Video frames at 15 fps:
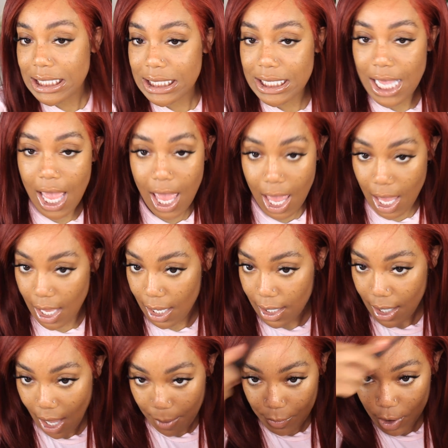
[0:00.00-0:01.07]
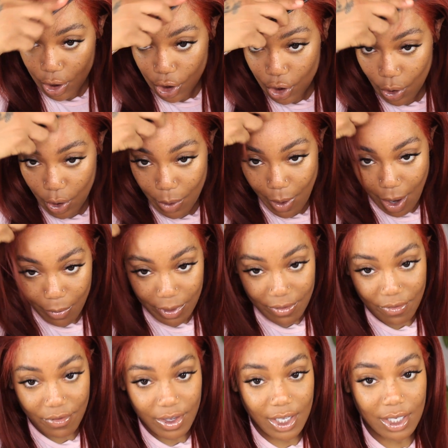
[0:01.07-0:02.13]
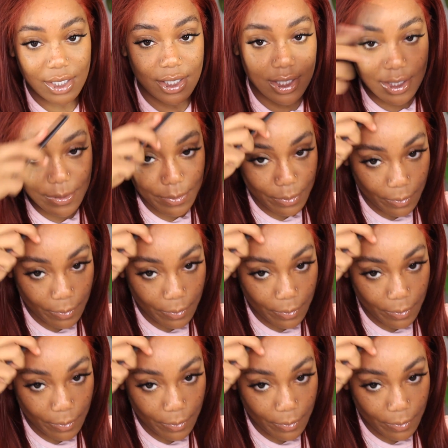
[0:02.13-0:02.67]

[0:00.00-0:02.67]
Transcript: said, I'm gonna show you how we fix